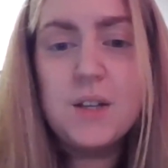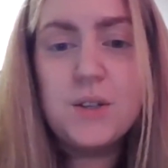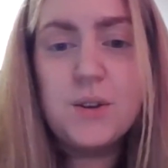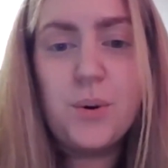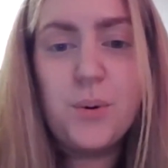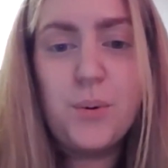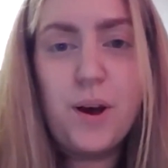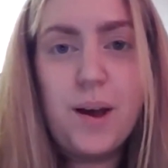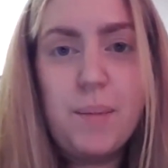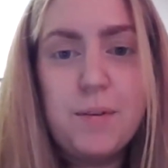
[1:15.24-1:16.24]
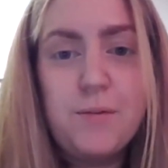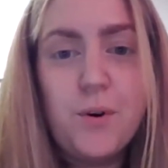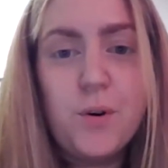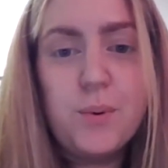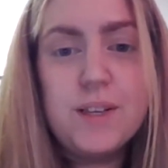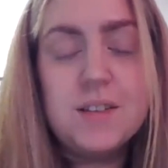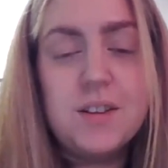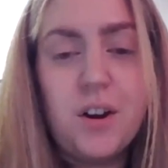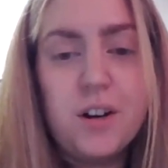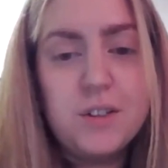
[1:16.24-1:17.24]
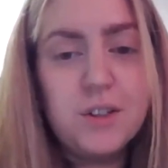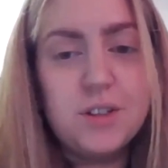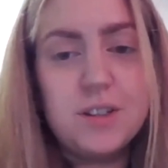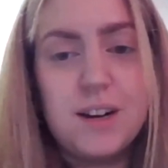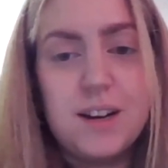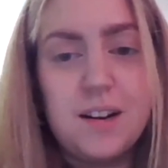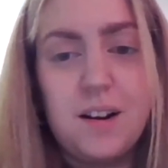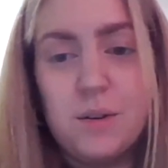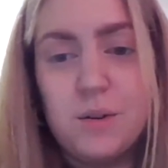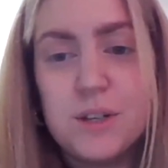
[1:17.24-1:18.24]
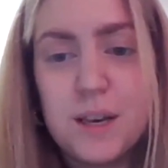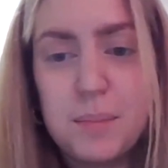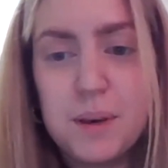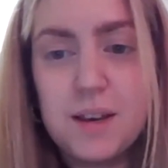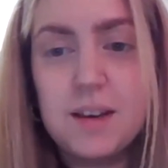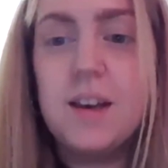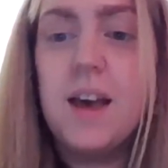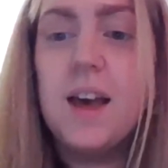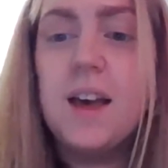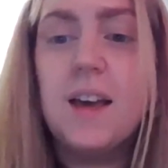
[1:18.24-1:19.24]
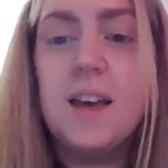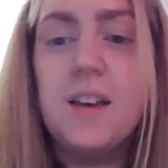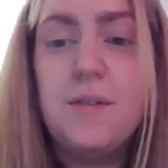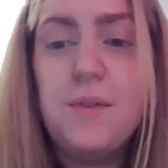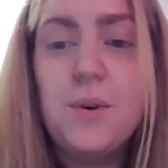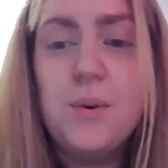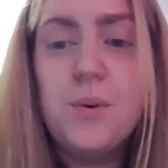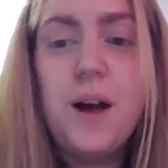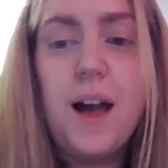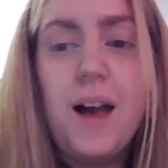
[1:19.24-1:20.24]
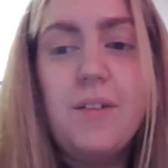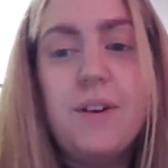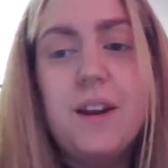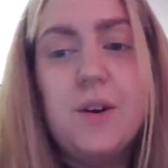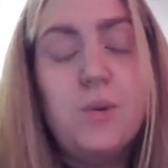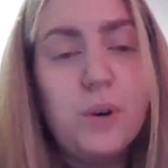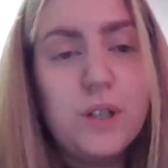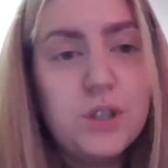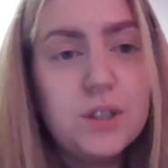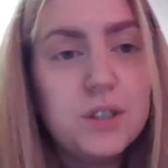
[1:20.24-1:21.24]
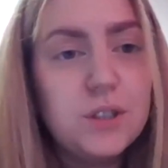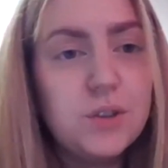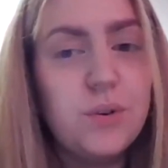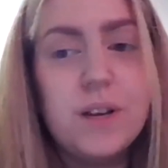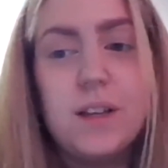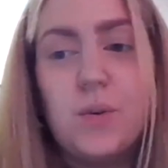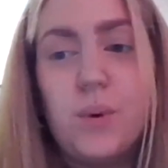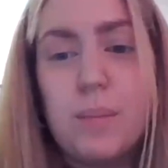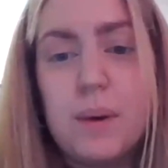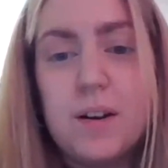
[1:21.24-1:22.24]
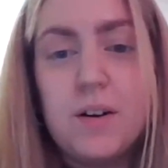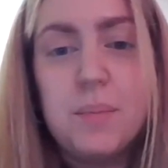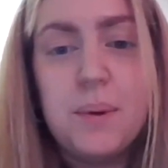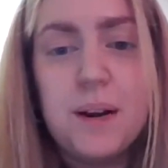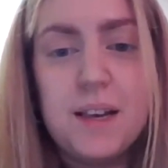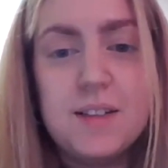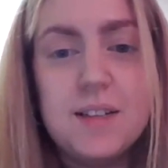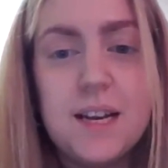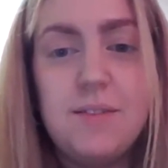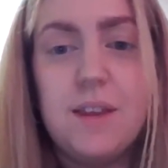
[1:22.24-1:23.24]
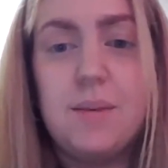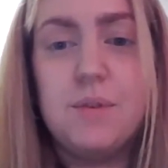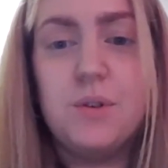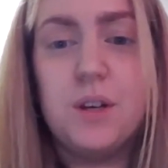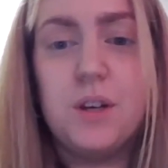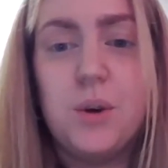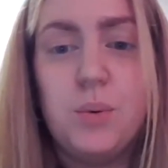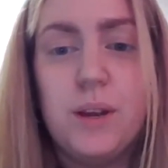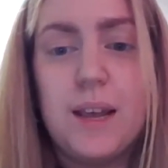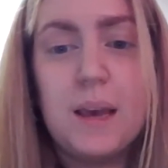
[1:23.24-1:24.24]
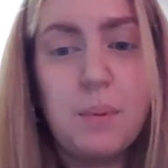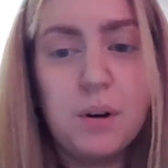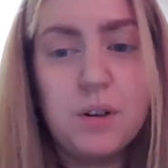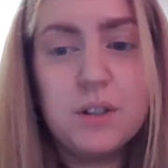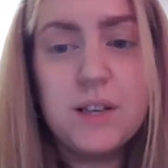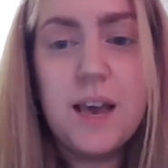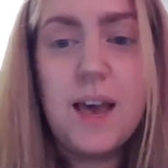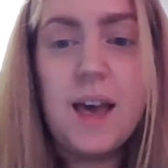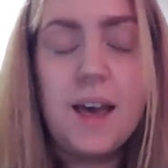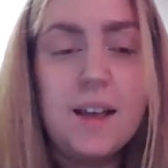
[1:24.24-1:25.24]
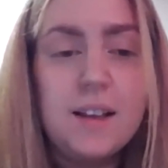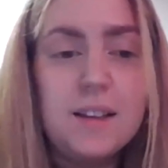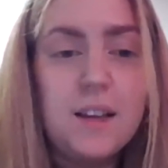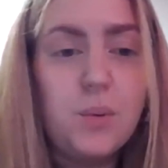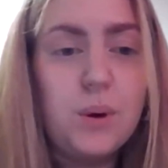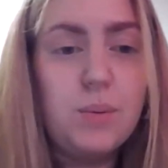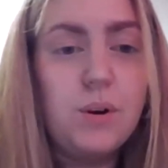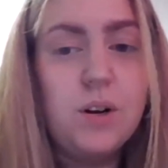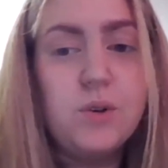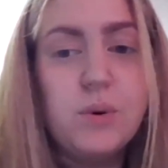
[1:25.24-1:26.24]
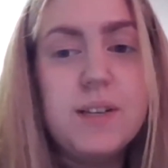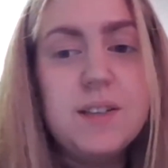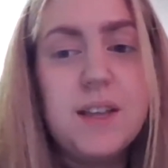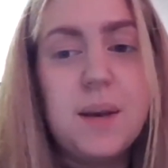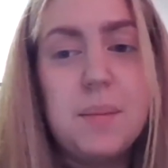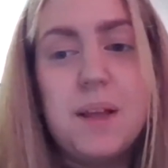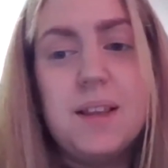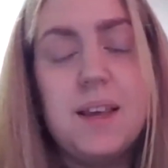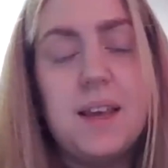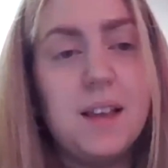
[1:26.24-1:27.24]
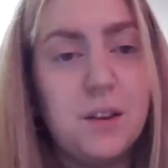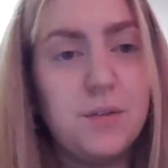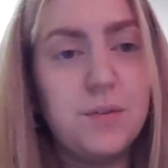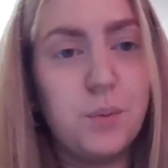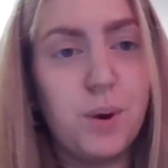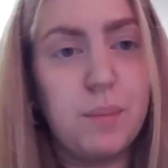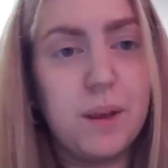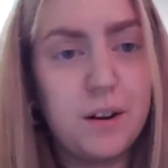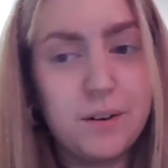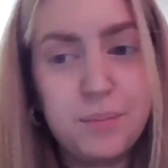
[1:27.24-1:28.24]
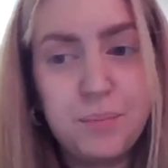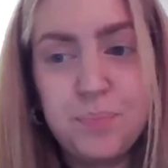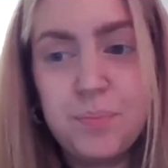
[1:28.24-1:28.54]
So before we start, just a little housekeeping. If you have any questions during the webinar, please leave them to the Q&A box and we will address them at the end of the webinar.